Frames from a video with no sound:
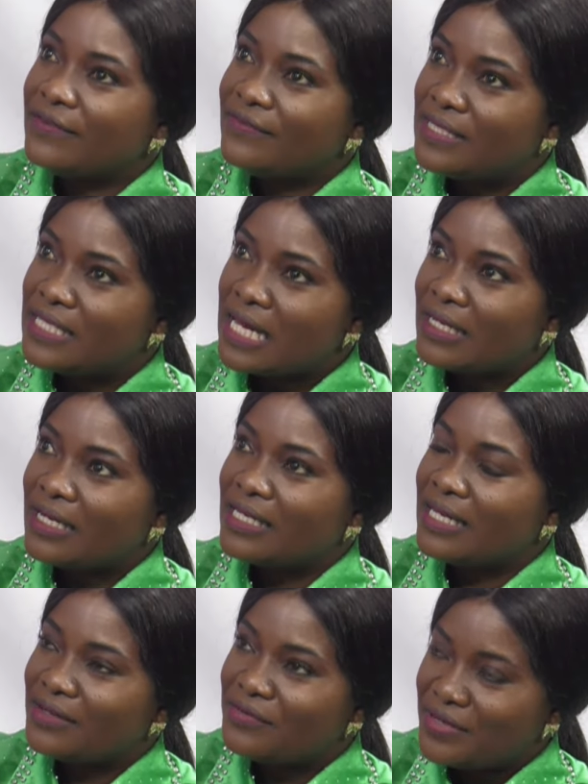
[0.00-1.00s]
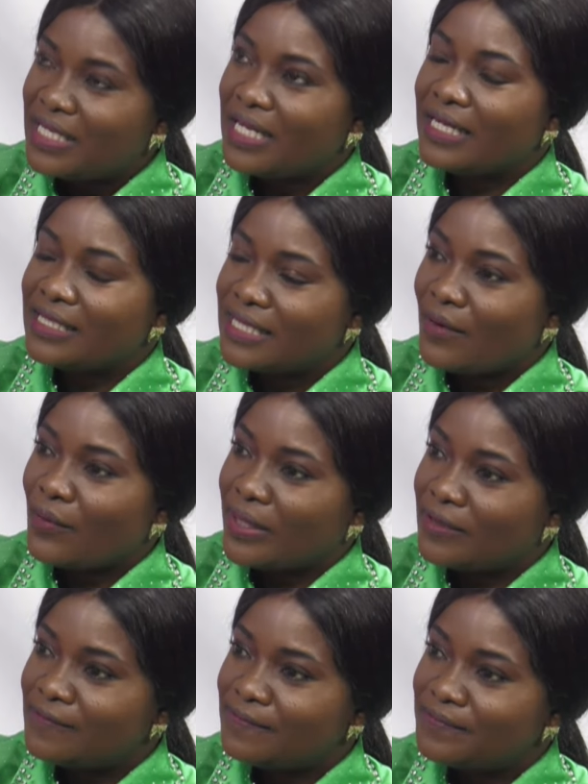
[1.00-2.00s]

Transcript: gives that the green light, I will.